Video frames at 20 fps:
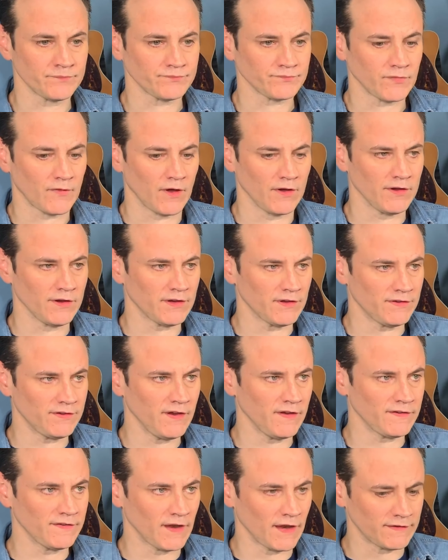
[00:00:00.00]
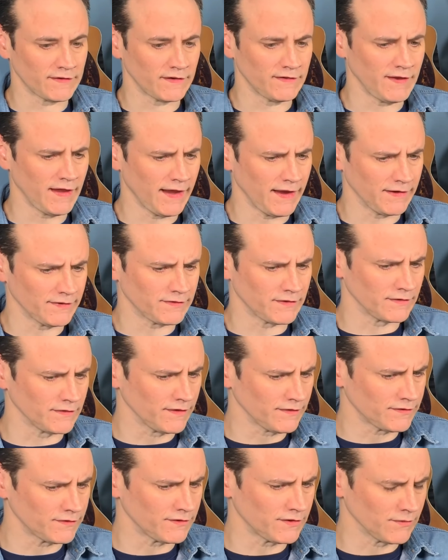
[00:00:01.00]
Now you can season that to taste and
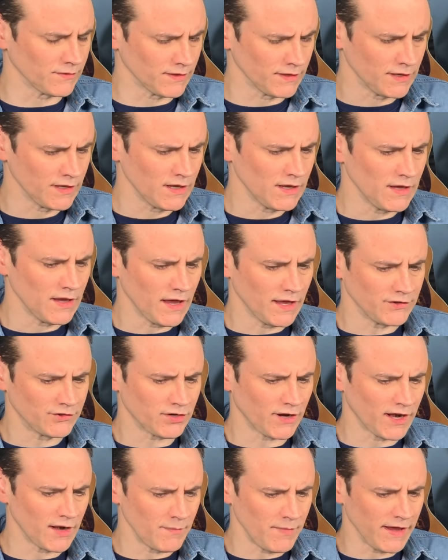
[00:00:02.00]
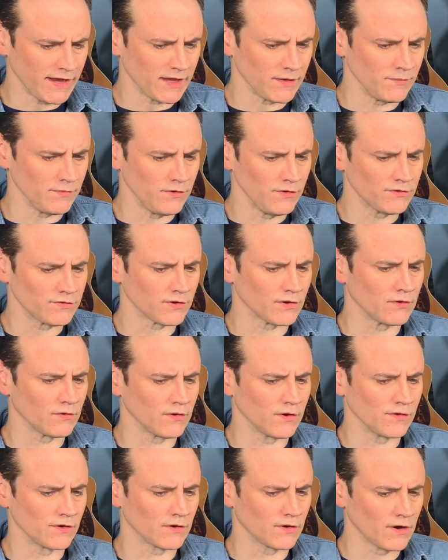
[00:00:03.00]
listen to it and try to make it musical
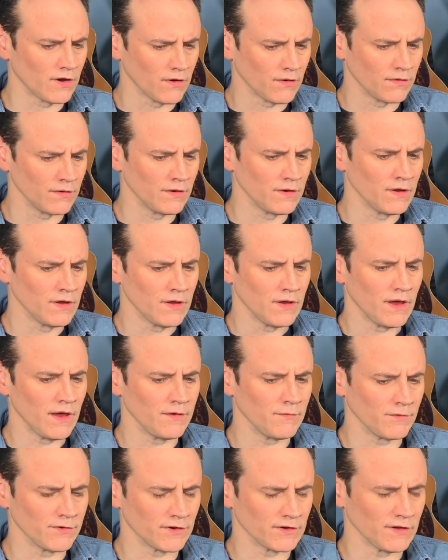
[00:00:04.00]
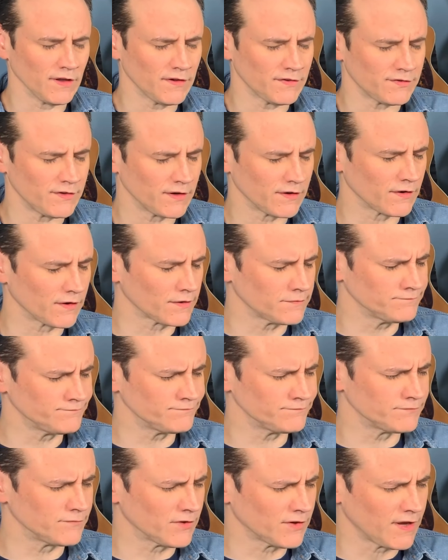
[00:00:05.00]
on your own. And when you're listening, you're
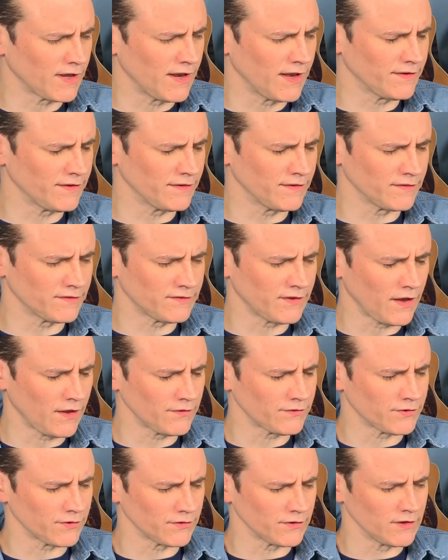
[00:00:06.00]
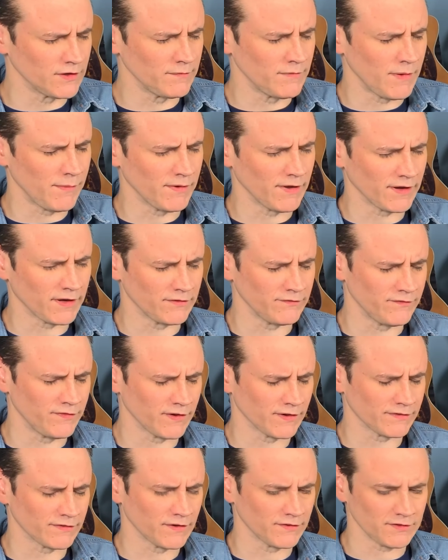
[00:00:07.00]
like, okay, that didn't sound so good. Maybe I could
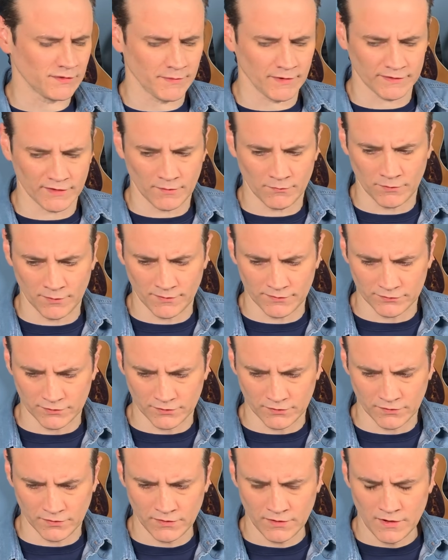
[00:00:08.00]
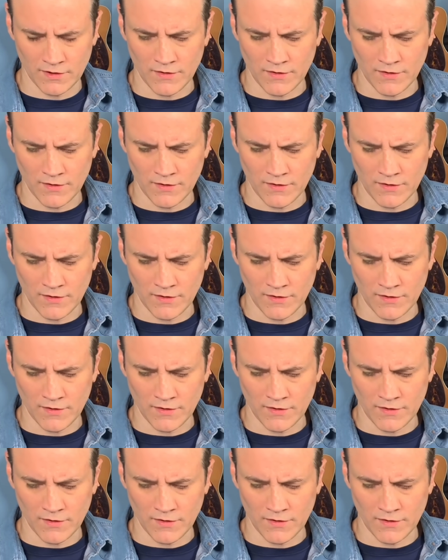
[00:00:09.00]
fix this to make that more musical.